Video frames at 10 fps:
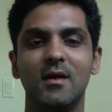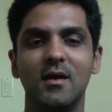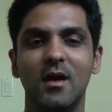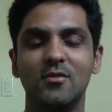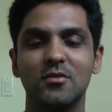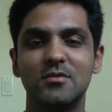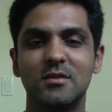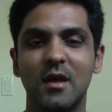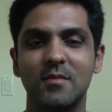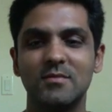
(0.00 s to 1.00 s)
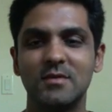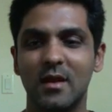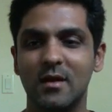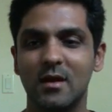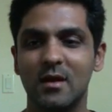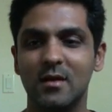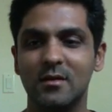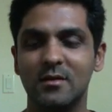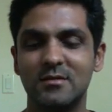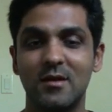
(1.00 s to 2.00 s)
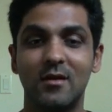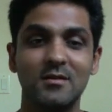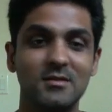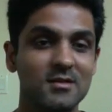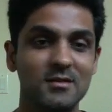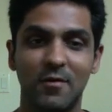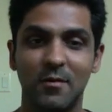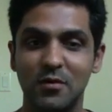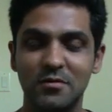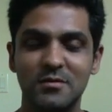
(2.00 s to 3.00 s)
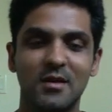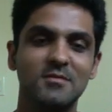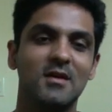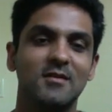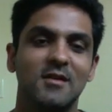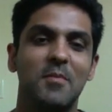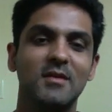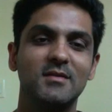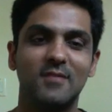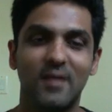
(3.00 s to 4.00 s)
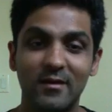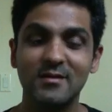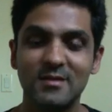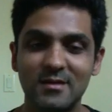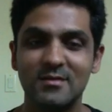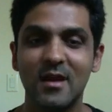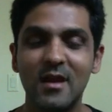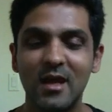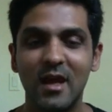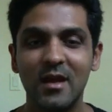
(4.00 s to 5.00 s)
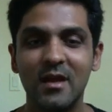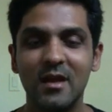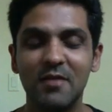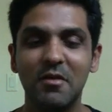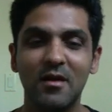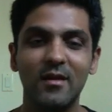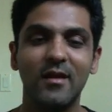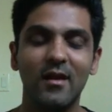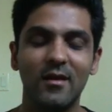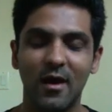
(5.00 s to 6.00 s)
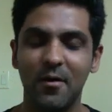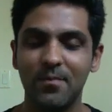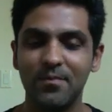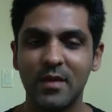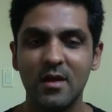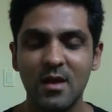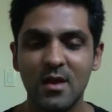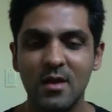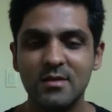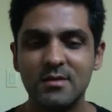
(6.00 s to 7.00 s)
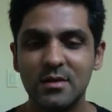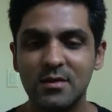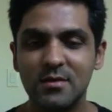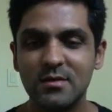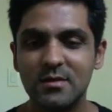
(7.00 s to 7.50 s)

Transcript: in those times, and the strategies from those times are the best strategies even until now. So